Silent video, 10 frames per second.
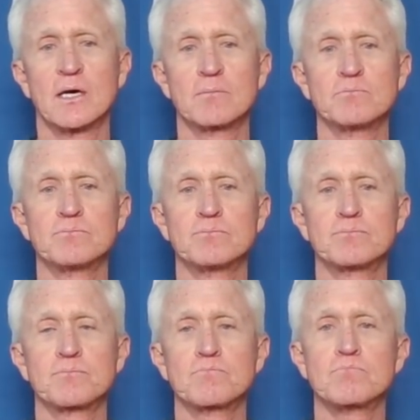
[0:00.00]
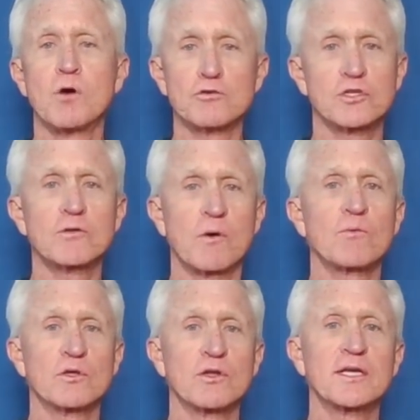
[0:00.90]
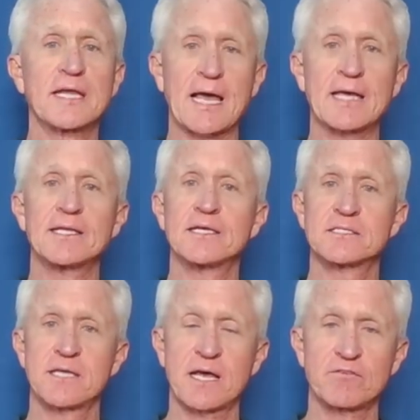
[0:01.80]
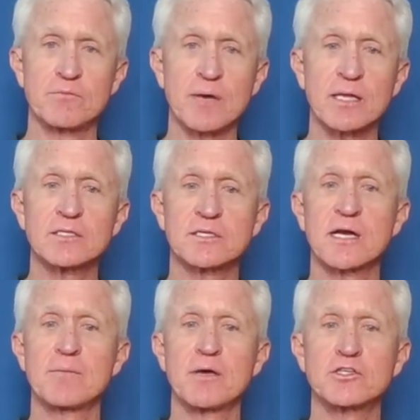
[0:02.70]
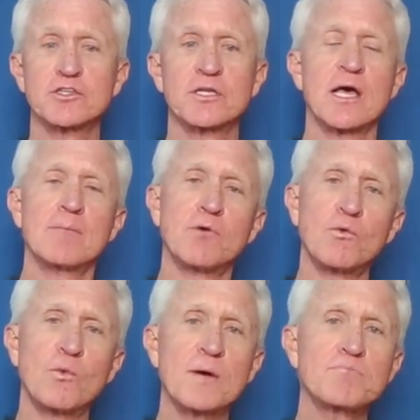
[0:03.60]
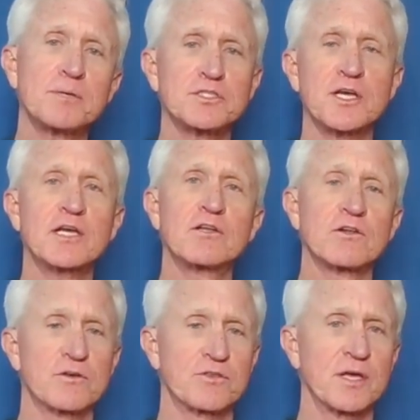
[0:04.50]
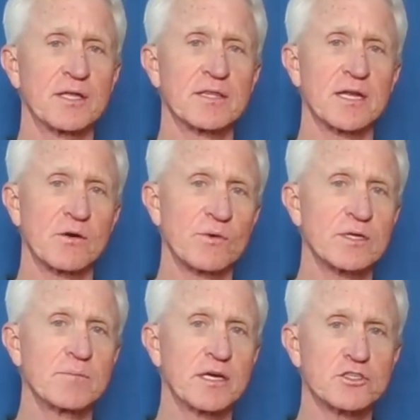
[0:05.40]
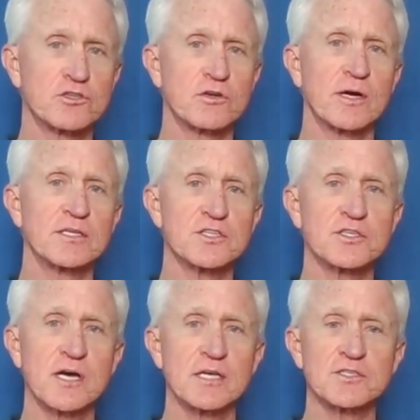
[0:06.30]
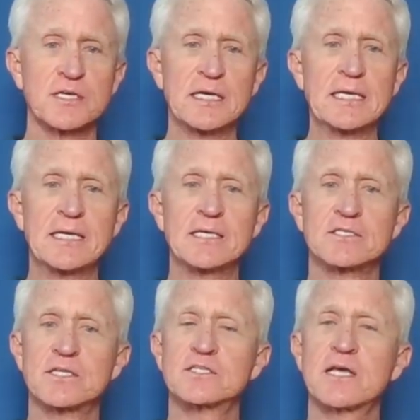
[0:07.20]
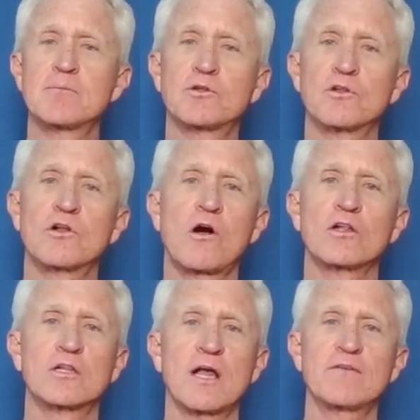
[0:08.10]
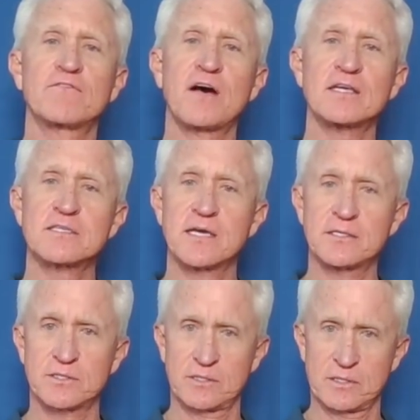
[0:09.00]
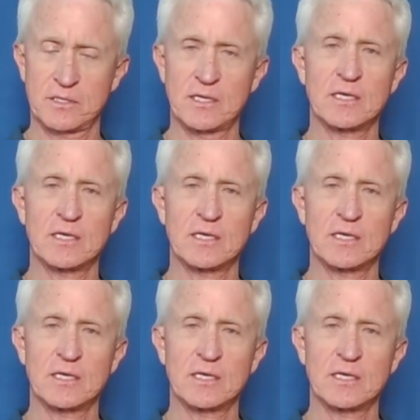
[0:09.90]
Uh, mostly what we're looking at is the heavy metals that I mentioned, but one particular thing that I want to make sure I discuss is this chemical called glyphosate.